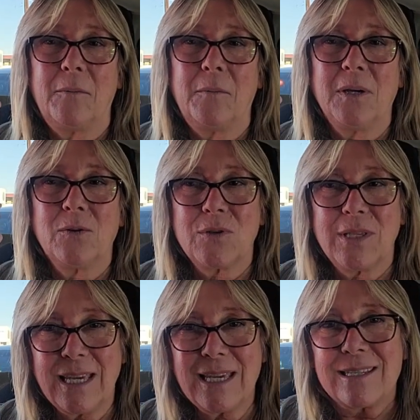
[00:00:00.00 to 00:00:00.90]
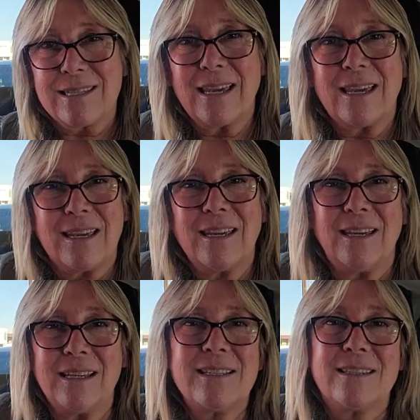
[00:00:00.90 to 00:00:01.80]
because they say
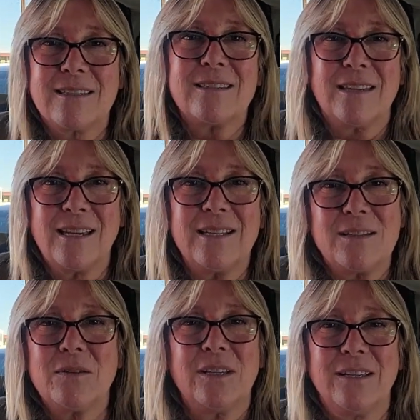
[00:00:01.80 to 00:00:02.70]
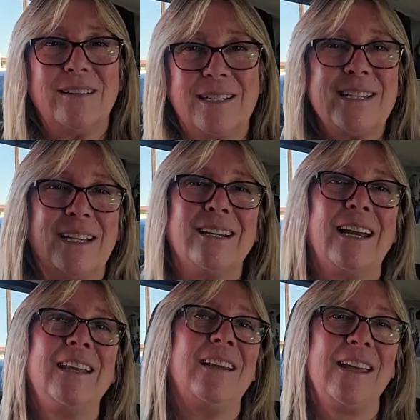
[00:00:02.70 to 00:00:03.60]
it's a good
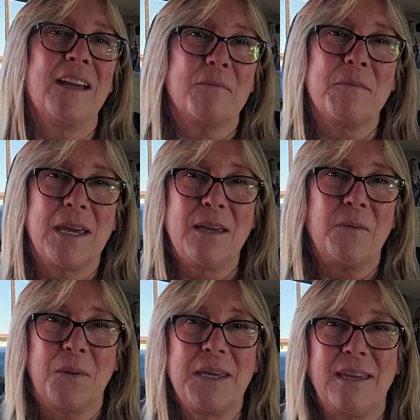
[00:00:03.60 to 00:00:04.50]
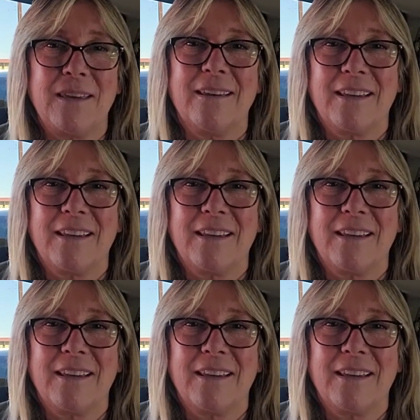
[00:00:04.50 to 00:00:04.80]
idea maybe